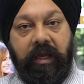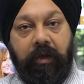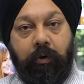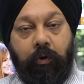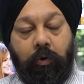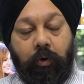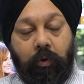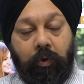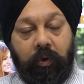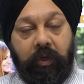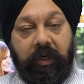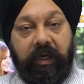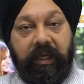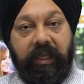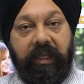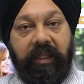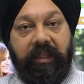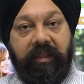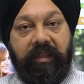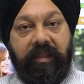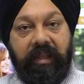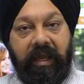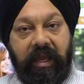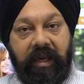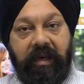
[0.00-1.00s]
only
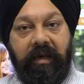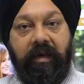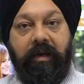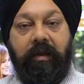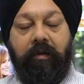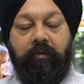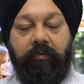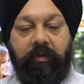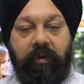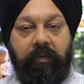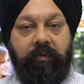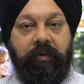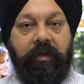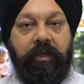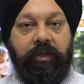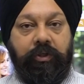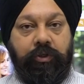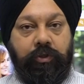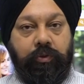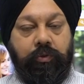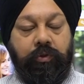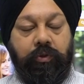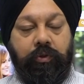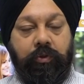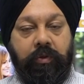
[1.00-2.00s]
then we will
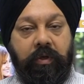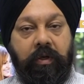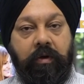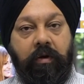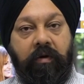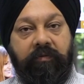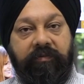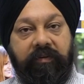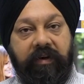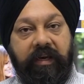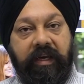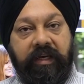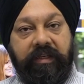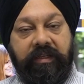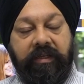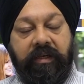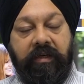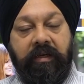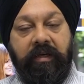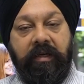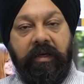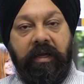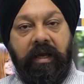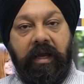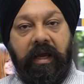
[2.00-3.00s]
issue you an offer letter,
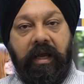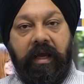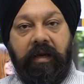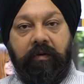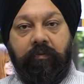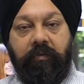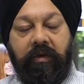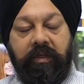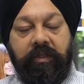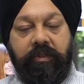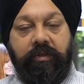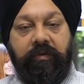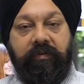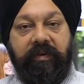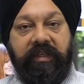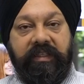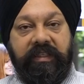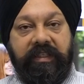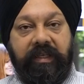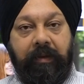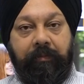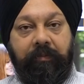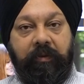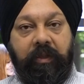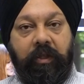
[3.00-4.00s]
and once you
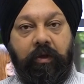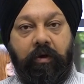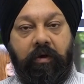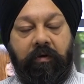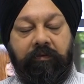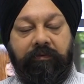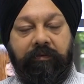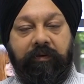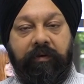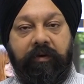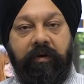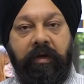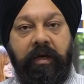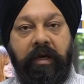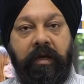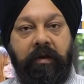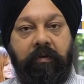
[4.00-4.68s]
accept the offer,